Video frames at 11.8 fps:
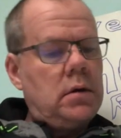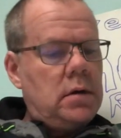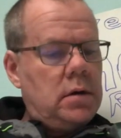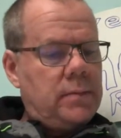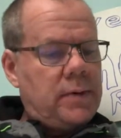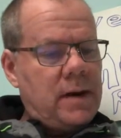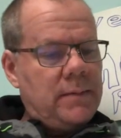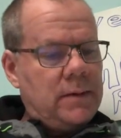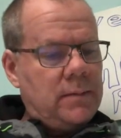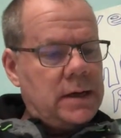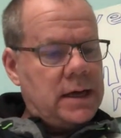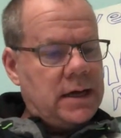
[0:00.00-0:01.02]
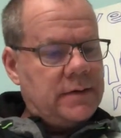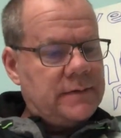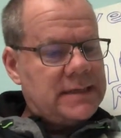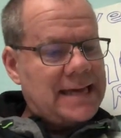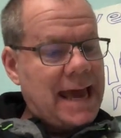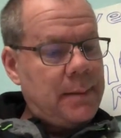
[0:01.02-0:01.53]
You probably want to have
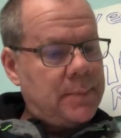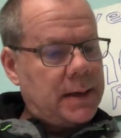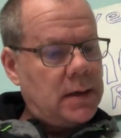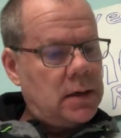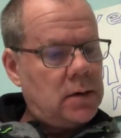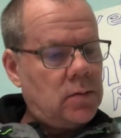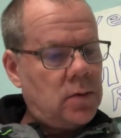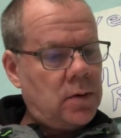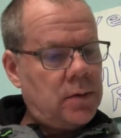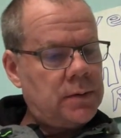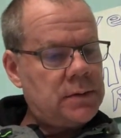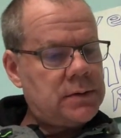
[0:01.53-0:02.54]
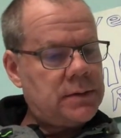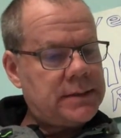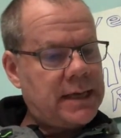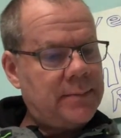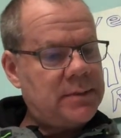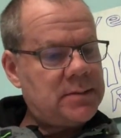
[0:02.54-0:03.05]
tape rolls or
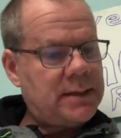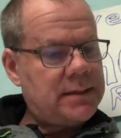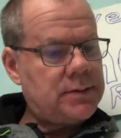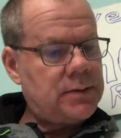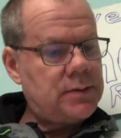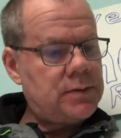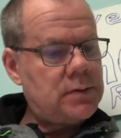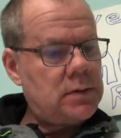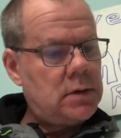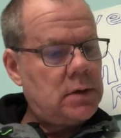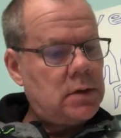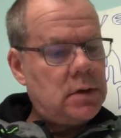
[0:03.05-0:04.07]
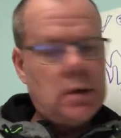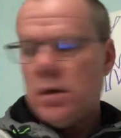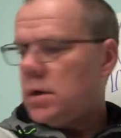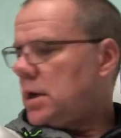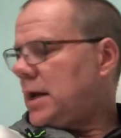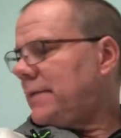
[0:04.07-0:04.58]
tape dispensers.
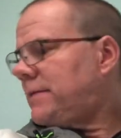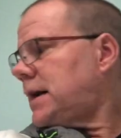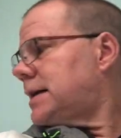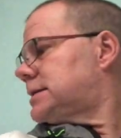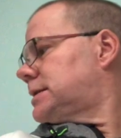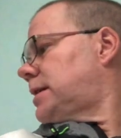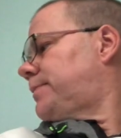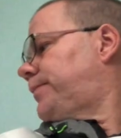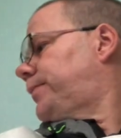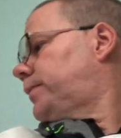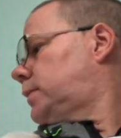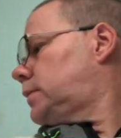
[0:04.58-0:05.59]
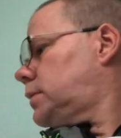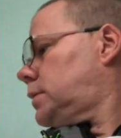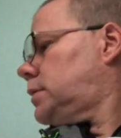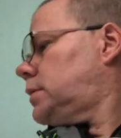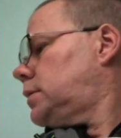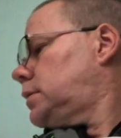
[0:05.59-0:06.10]
I've got some.
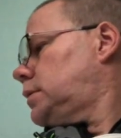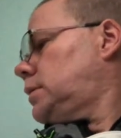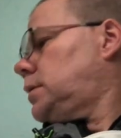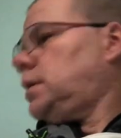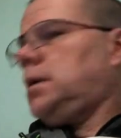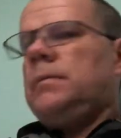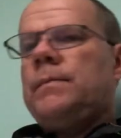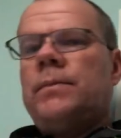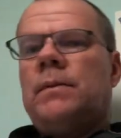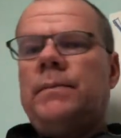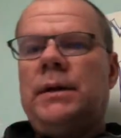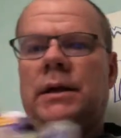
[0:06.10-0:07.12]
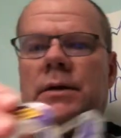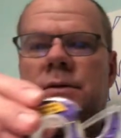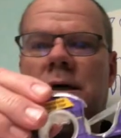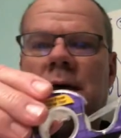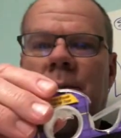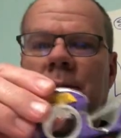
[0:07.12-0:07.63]
I'm going to use a
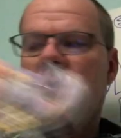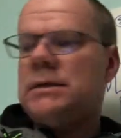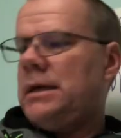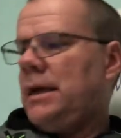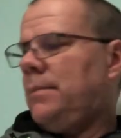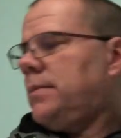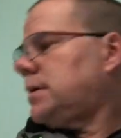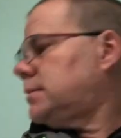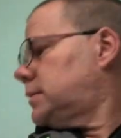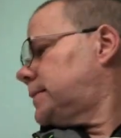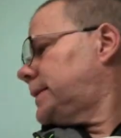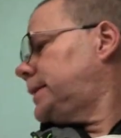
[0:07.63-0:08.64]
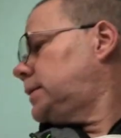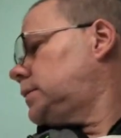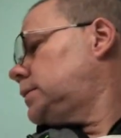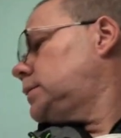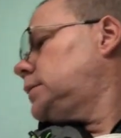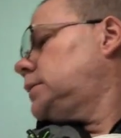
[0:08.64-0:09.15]
couple today, probably.
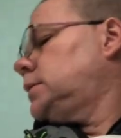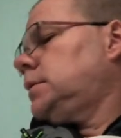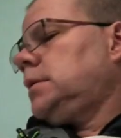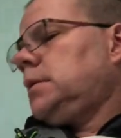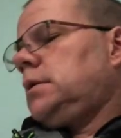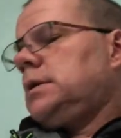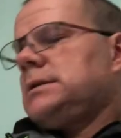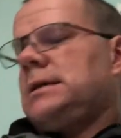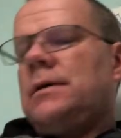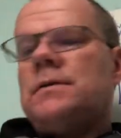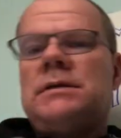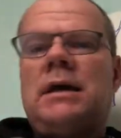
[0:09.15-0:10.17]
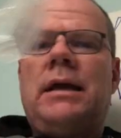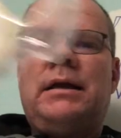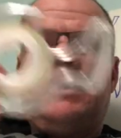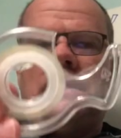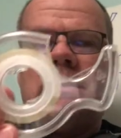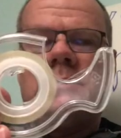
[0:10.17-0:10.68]
The single-sided
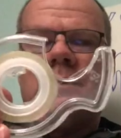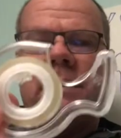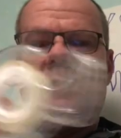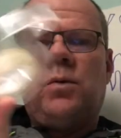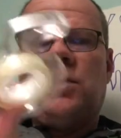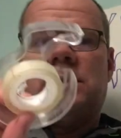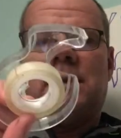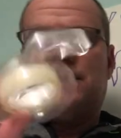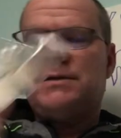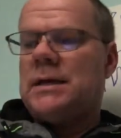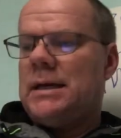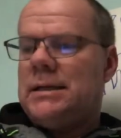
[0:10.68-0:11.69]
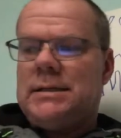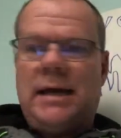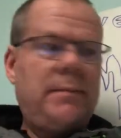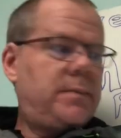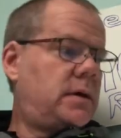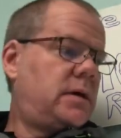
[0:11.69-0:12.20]
and this really cool double-sided
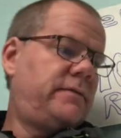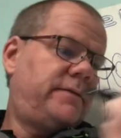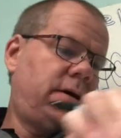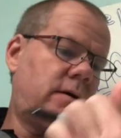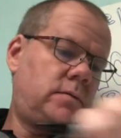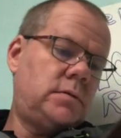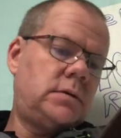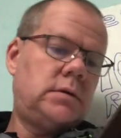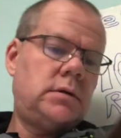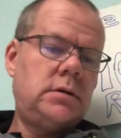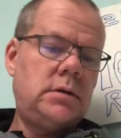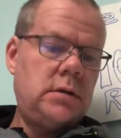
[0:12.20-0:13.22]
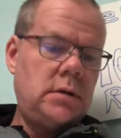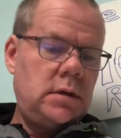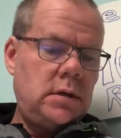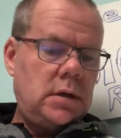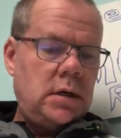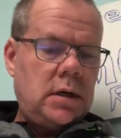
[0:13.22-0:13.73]
tape I found.
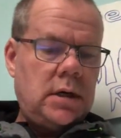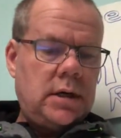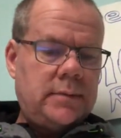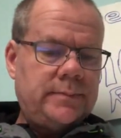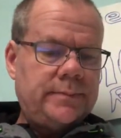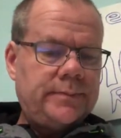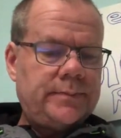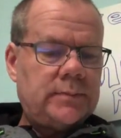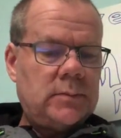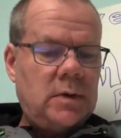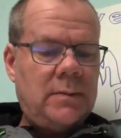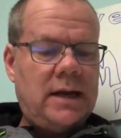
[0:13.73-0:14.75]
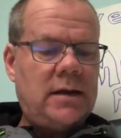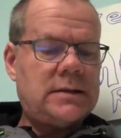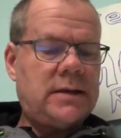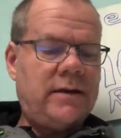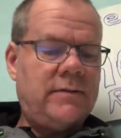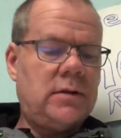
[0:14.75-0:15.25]
You might
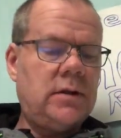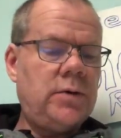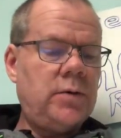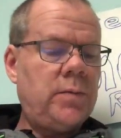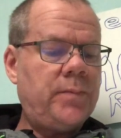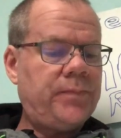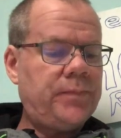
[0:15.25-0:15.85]
also have glue.